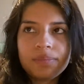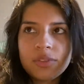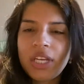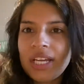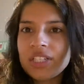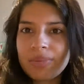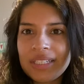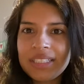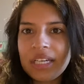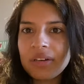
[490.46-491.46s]
change my
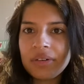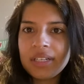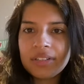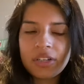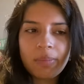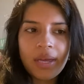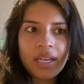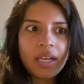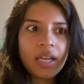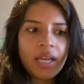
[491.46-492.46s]
scenery a little
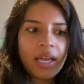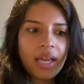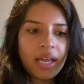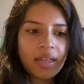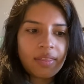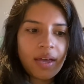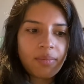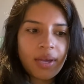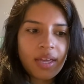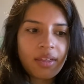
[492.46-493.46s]
bit and that
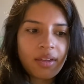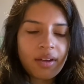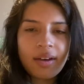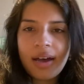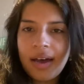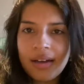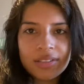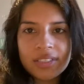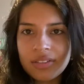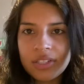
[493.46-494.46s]
way I'll
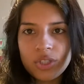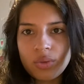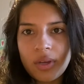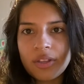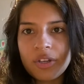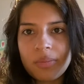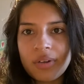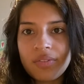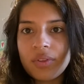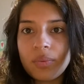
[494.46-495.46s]
still enjoy a little bit
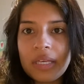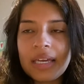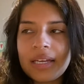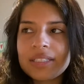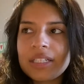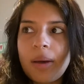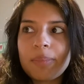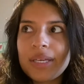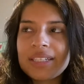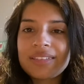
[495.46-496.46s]
of the weekend and not
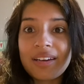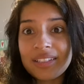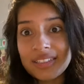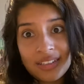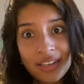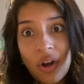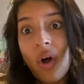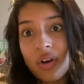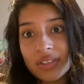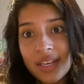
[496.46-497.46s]
be stuck inside
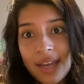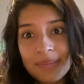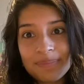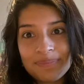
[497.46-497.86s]
all day.